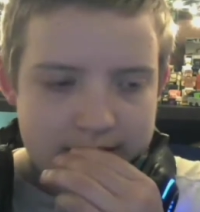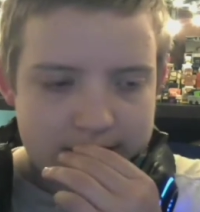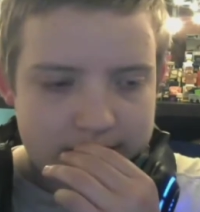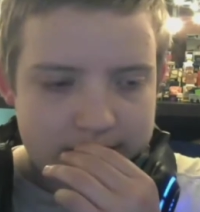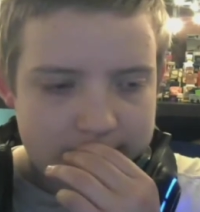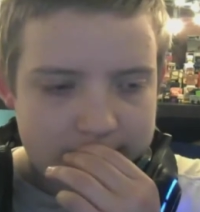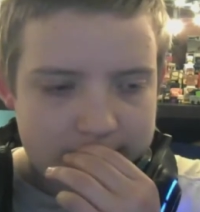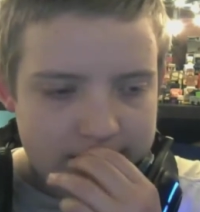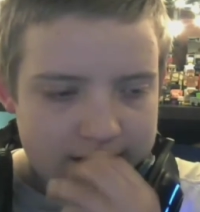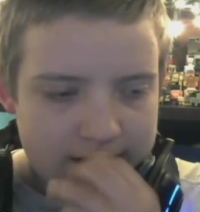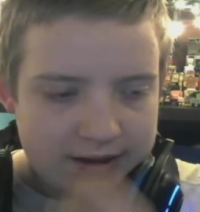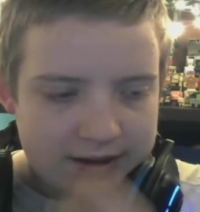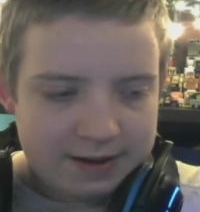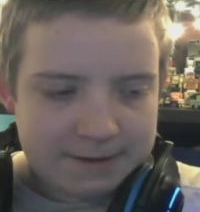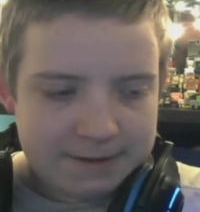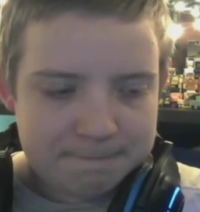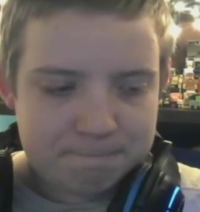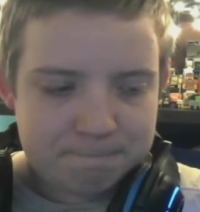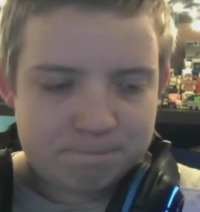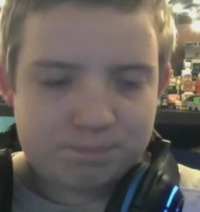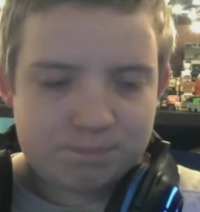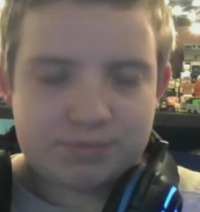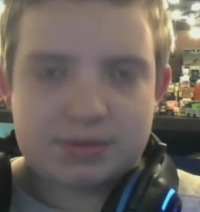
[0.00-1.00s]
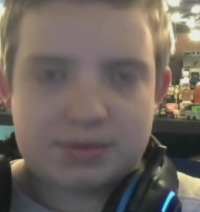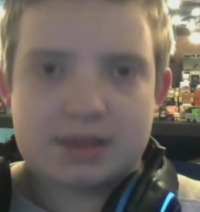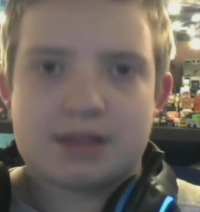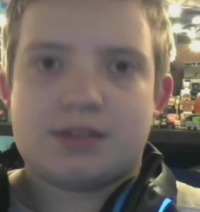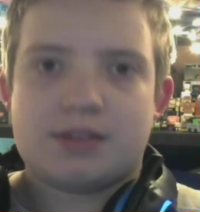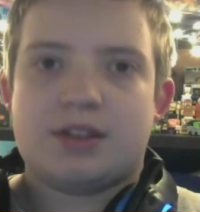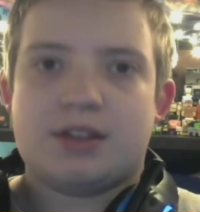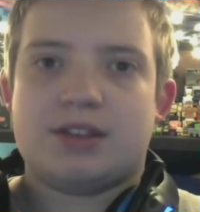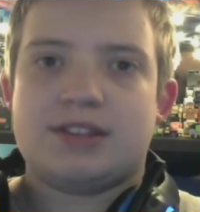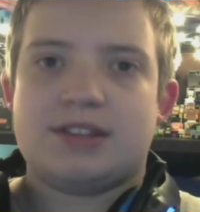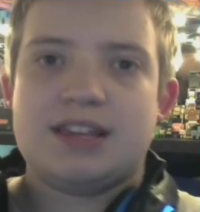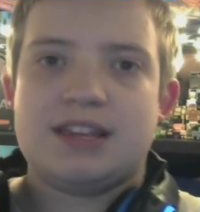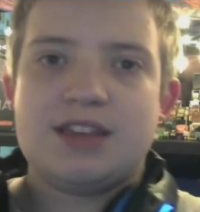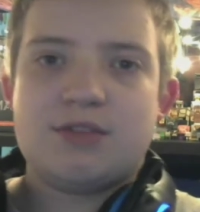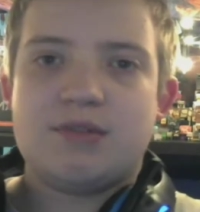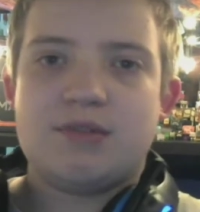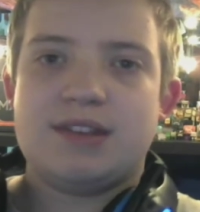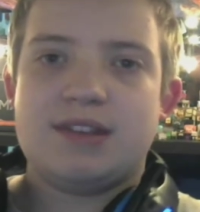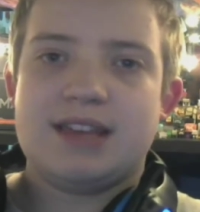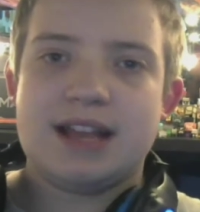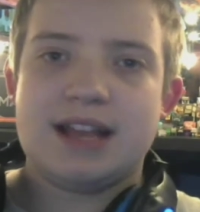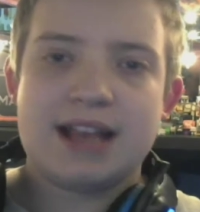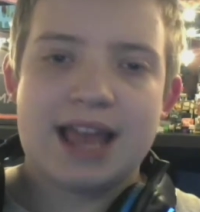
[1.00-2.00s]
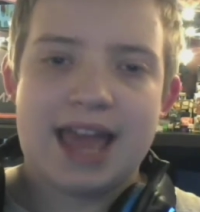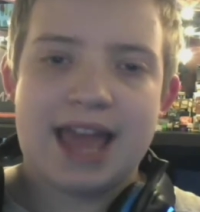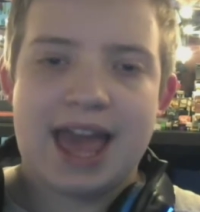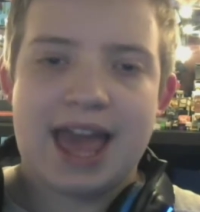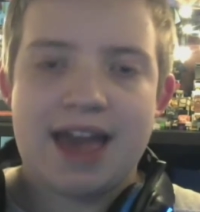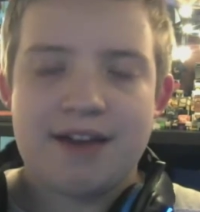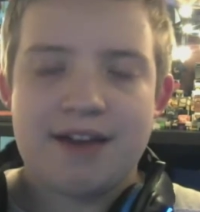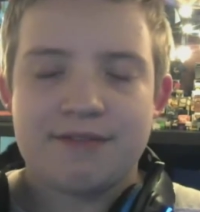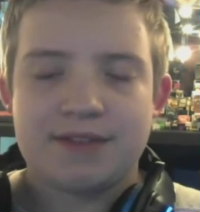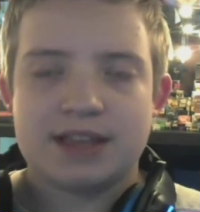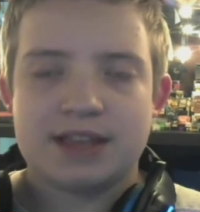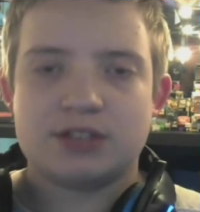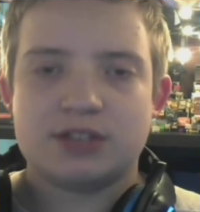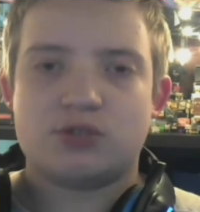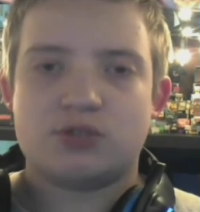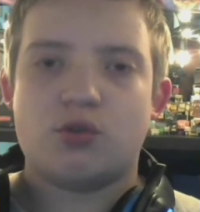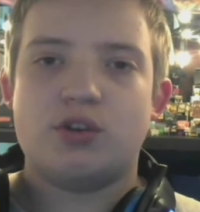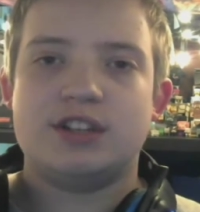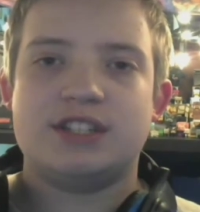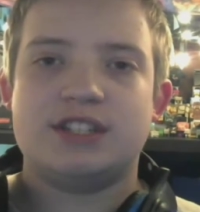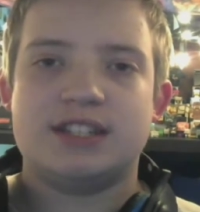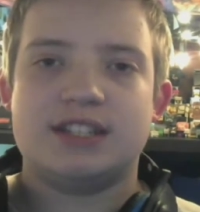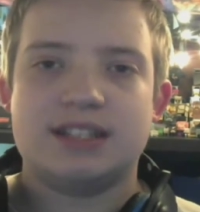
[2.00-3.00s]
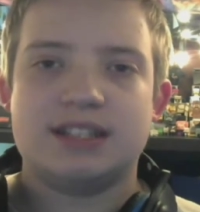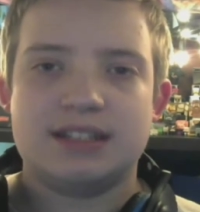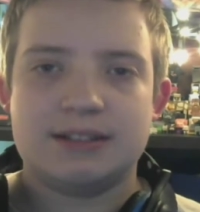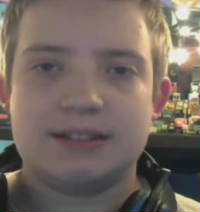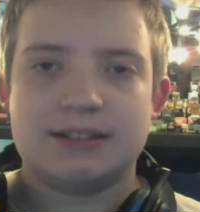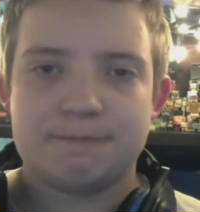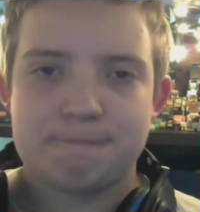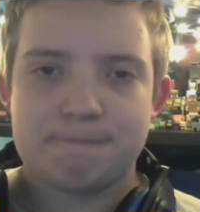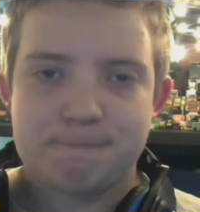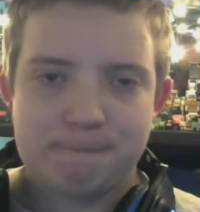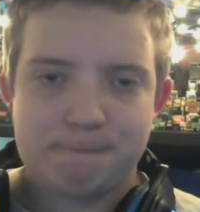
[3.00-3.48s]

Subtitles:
The C310 I have is going to